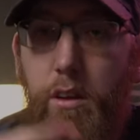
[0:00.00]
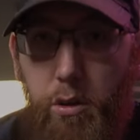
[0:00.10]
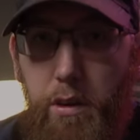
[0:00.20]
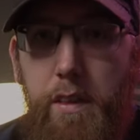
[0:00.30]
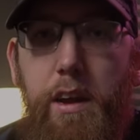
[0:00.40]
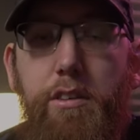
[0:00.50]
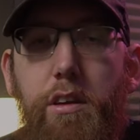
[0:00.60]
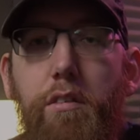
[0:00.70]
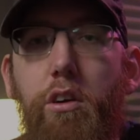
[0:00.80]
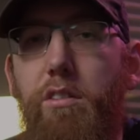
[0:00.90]
go on to the next
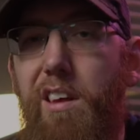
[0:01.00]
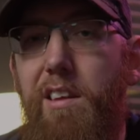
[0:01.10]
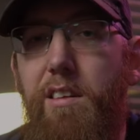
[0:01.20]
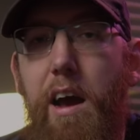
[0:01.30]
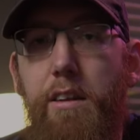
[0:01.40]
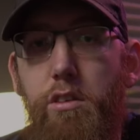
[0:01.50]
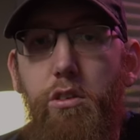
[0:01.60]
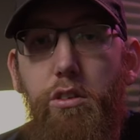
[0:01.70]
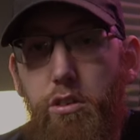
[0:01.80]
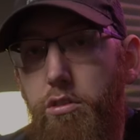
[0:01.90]
set of content, and you
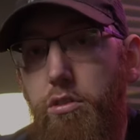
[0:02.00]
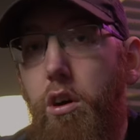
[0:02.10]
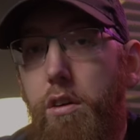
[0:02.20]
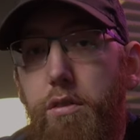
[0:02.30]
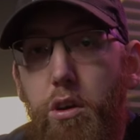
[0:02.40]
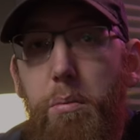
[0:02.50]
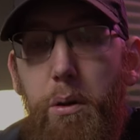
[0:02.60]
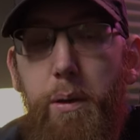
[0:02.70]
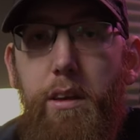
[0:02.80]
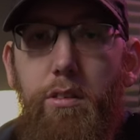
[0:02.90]
know you're sorted for a
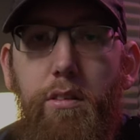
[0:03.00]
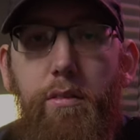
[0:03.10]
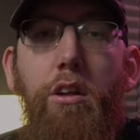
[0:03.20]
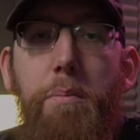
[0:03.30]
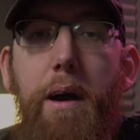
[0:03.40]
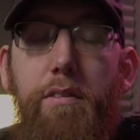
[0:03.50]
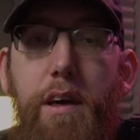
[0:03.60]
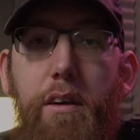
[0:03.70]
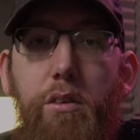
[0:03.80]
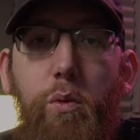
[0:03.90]
couple of weeks. On the back of
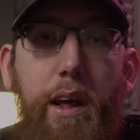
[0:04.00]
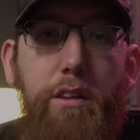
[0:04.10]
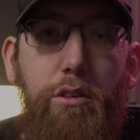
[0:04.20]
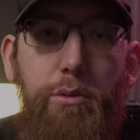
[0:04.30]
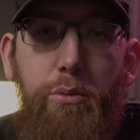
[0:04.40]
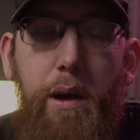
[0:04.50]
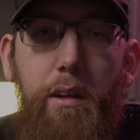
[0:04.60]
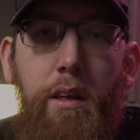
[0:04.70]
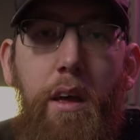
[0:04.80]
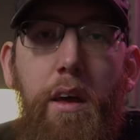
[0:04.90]
that, what I do as
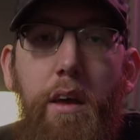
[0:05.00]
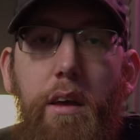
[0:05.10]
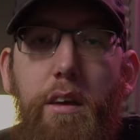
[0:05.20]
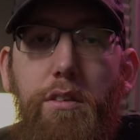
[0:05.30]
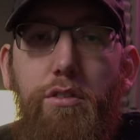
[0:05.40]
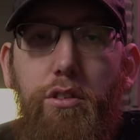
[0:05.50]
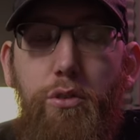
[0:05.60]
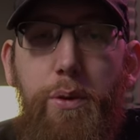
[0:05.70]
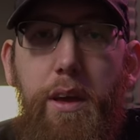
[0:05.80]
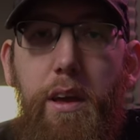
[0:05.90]
well is
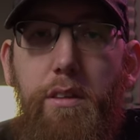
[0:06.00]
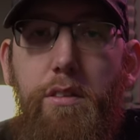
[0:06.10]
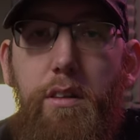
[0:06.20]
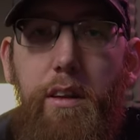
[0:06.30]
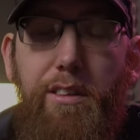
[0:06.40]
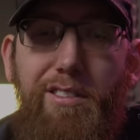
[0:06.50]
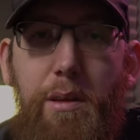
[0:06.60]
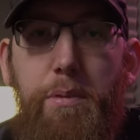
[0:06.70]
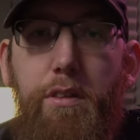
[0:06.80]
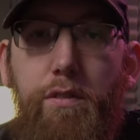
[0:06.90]
create little
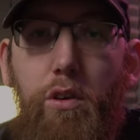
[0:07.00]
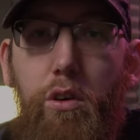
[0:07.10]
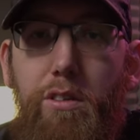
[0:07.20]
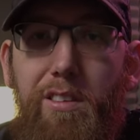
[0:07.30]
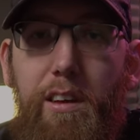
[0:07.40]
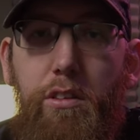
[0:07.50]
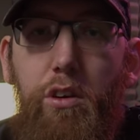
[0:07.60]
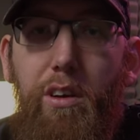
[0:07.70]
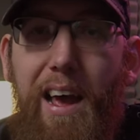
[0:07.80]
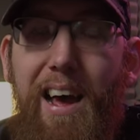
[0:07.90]
snippets for
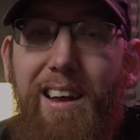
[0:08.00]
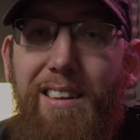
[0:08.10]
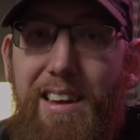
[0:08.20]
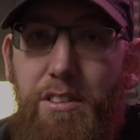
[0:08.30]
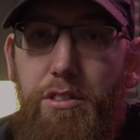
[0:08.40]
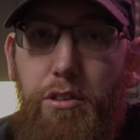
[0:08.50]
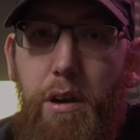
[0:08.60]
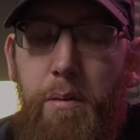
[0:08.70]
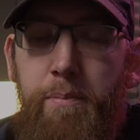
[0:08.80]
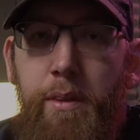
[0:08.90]
TikTok and
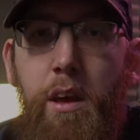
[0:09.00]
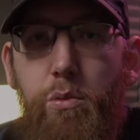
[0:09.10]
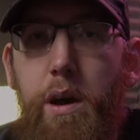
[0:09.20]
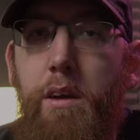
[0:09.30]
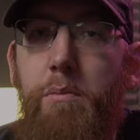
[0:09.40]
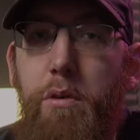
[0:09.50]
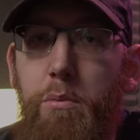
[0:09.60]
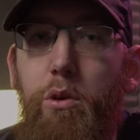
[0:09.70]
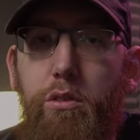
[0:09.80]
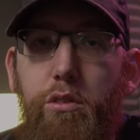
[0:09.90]
Instagram so I can
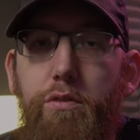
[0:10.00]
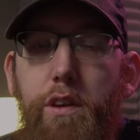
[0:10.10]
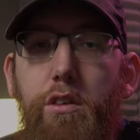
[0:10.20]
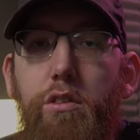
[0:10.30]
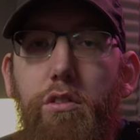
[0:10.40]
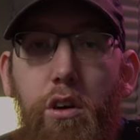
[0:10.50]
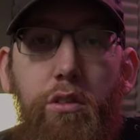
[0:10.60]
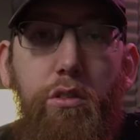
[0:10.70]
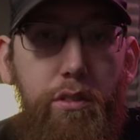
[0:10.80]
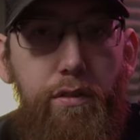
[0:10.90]
promote those videos
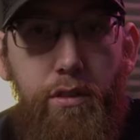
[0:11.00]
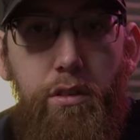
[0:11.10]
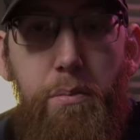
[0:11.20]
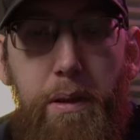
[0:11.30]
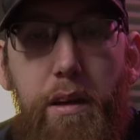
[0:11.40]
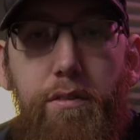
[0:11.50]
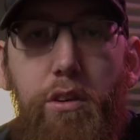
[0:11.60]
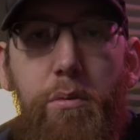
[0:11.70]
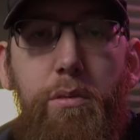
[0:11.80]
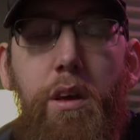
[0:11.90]
on those different
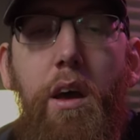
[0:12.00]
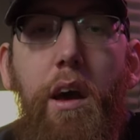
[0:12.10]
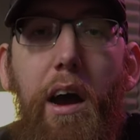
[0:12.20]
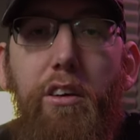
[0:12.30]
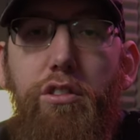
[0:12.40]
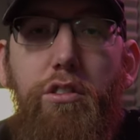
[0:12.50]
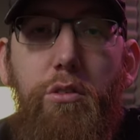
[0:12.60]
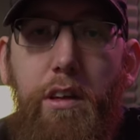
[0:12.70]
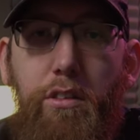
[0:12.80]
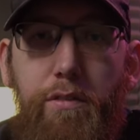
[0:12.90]
platforms. I also
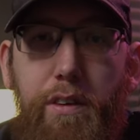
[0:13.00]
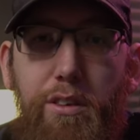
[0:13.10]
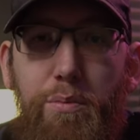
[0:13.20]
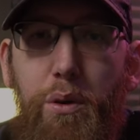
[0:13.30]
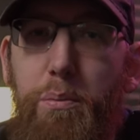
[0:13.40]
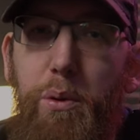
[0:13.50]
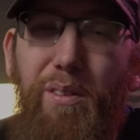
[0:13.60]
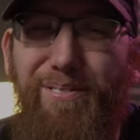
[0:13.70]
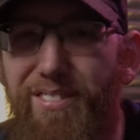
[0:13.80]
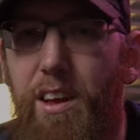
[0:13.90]
do things on Facebook,
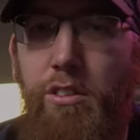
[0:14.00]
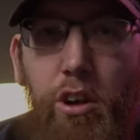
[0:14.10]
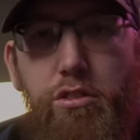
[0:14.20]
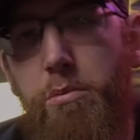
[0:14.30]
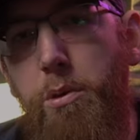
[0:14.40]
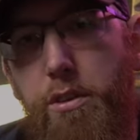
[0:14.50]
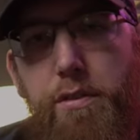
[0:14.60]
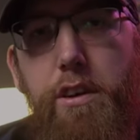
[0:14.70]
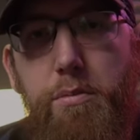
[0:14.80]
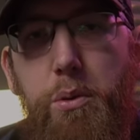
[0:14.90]
but not so much
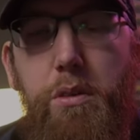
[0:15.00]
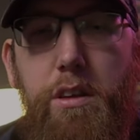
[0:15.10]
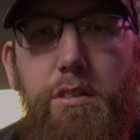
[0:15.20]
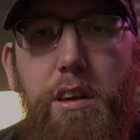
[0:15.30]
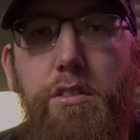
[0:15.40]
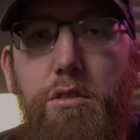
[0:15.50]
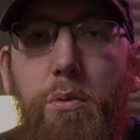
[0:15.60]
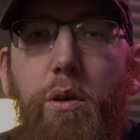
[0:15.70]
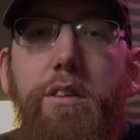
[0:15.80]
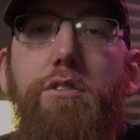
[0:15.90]
Facebook these days, it's
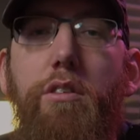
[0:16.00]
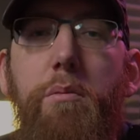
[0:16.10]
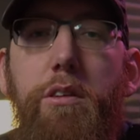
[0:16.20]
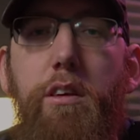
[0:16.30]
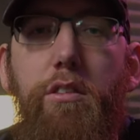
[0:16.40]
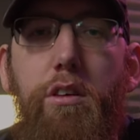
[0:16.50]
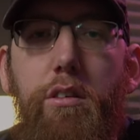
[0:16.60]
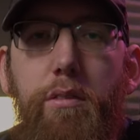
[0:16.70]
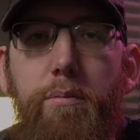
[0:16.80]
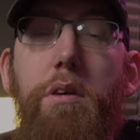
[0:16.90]
more Instagram and
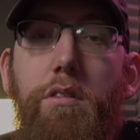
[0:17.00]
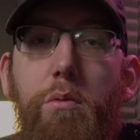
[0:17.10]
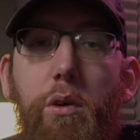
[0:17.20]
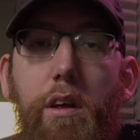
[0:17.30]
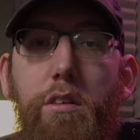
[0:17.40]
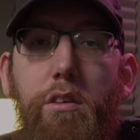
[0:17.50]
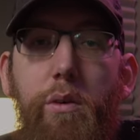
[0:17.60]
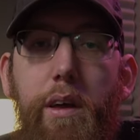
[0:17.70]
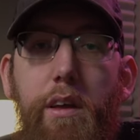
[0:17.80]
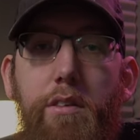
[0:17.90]
TikTok. Basically what I
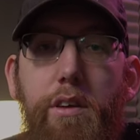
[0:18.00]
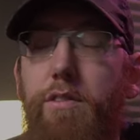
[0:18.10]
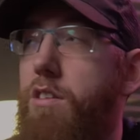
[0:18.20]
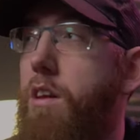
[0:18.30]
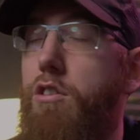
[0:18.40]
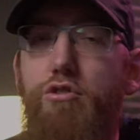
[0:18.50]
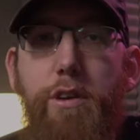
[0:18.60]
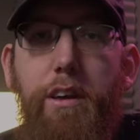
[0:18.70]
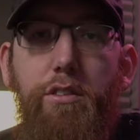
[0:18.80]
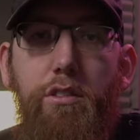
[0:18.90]
do is if there's any
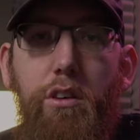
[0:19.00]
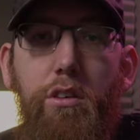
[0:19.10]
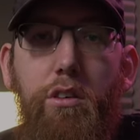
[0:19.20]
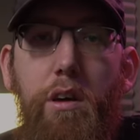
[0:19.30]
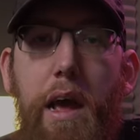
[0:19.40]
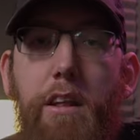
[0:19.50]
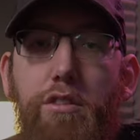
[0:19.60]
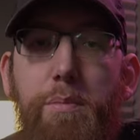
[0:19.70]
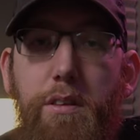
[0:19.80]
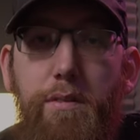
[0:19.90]
tricks or any
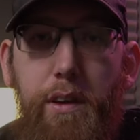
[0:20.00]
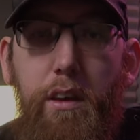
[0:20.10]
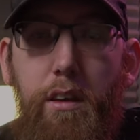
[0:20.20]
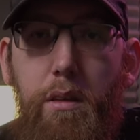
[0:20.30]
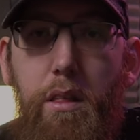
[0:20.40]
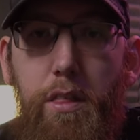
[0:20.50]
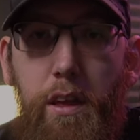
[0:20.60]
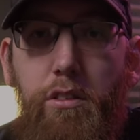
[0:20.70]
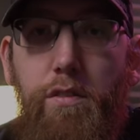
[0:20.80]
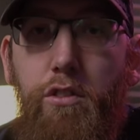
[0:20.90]
specific
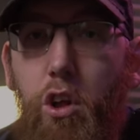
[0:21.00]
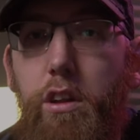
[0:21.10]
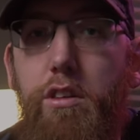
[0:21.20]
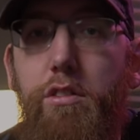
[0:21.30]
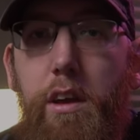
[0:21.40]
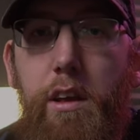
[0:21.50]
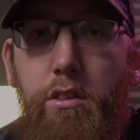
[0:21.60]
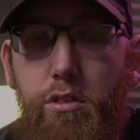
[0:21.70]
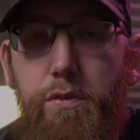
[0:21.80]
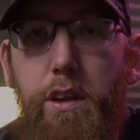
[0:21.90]
things of knowledge in
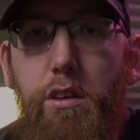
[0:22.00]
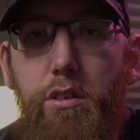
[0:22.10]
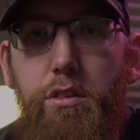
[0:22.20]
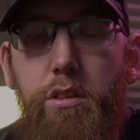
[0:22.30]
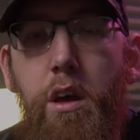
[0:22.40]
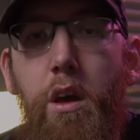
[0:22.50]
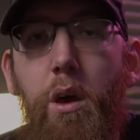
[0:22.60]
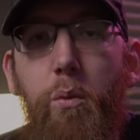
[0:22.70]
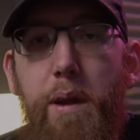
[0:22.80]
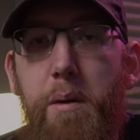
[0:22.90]
those videos,
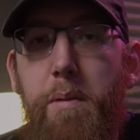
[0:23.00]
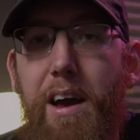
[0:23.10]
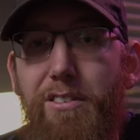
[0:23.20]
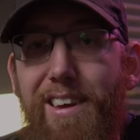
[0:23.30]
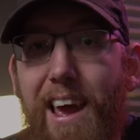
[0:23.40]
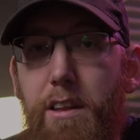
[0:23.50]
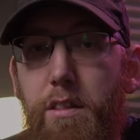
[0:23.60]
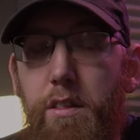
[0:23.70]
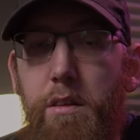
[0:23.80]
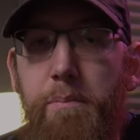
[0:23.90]
when I'm actually
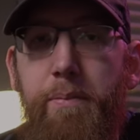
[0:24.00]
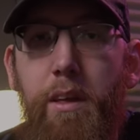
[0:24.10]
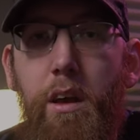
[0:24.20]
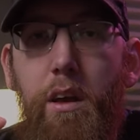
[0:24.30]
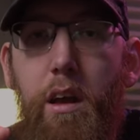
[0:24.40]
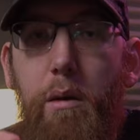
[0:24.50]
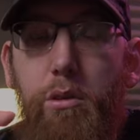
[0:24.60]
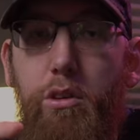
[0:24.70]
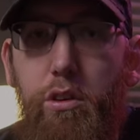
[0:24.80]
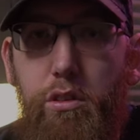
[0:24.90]
editing them, I
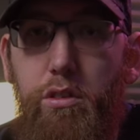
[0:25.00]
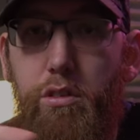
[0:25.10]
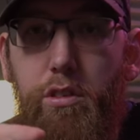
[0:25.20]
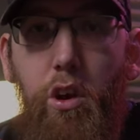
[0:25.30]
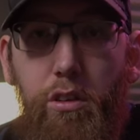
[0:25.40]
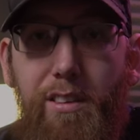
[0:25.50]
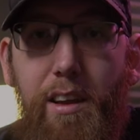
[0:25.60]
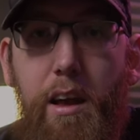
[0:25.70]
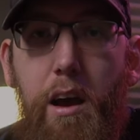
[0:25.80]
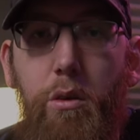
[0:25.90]
will cut those
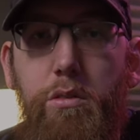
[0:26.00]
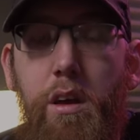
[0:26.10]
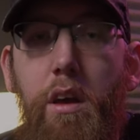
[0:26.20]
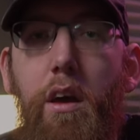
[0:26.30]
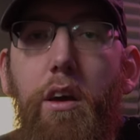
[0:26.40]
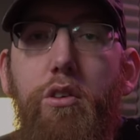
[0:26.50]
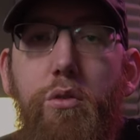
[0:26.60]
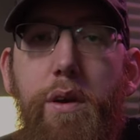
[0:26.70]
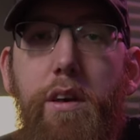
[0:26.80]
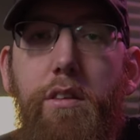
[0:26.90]
content out and
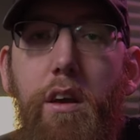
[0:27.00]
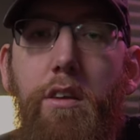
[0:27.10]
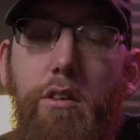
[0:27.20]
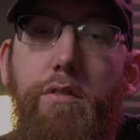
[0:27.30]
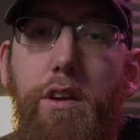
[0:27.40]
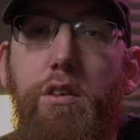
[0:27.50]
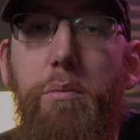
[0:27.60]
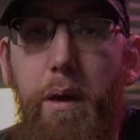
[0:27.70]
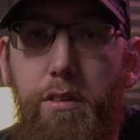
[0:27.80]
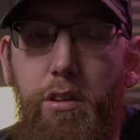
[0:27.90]
create a new
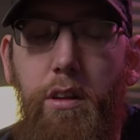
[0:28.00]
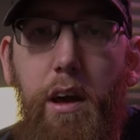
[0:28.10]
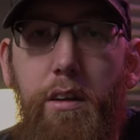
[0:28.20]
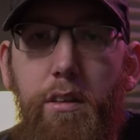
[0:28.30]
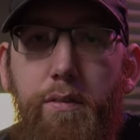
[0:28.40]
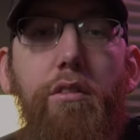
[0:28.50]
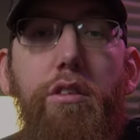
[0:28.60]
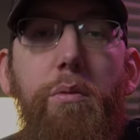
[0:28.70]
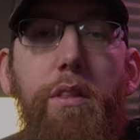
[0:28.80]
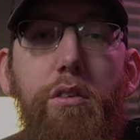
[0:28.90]
video based on that.
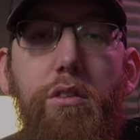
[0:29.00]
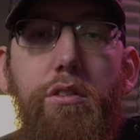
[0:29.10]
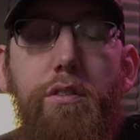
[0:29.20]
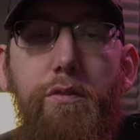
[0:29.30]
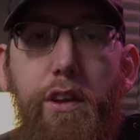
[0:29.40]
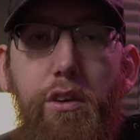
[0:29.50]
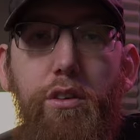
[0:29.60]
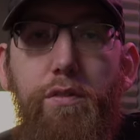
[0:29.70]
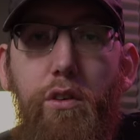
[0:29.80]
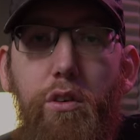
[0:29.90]
Obviously with those
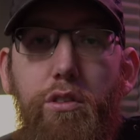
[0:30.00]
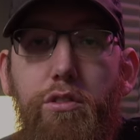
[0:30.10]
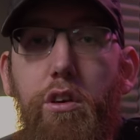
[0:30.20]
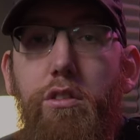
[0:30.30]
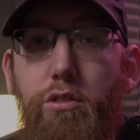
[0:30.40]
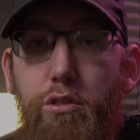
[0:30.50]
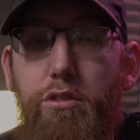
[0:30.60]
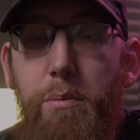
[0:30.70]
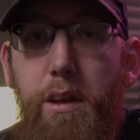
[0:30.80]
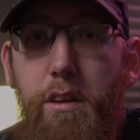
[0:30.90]
videos for certain
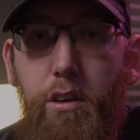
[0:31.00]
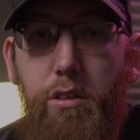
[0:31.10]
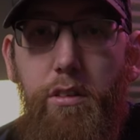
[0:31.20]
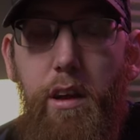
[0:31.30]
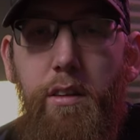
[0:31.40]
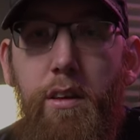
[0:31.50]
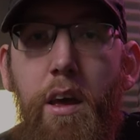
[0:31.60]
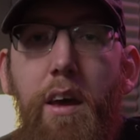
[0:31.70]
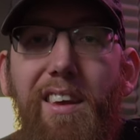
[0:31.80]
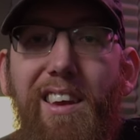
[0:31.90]
social media content,
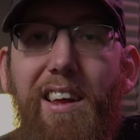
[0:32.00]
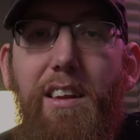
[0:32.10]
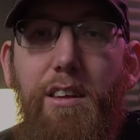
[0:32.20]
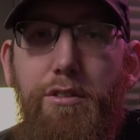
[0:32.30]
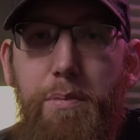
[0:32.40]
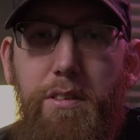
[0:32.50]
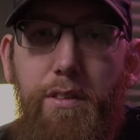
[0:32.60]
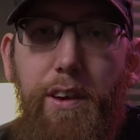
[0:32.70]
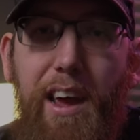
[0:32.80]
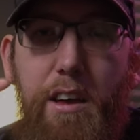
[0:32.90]
you need a
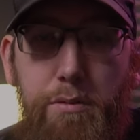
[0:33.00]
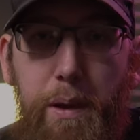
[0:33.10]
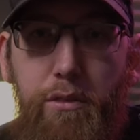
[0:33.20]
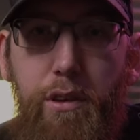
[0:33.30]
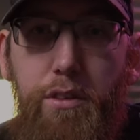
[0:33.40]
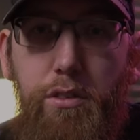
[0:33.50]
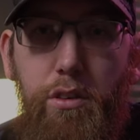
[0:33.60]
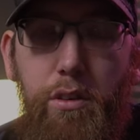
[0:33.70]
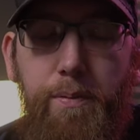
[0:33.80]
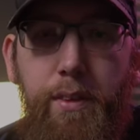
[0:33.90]
specific aspect
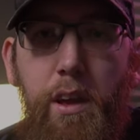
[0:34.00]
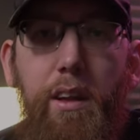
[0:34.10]
ratio.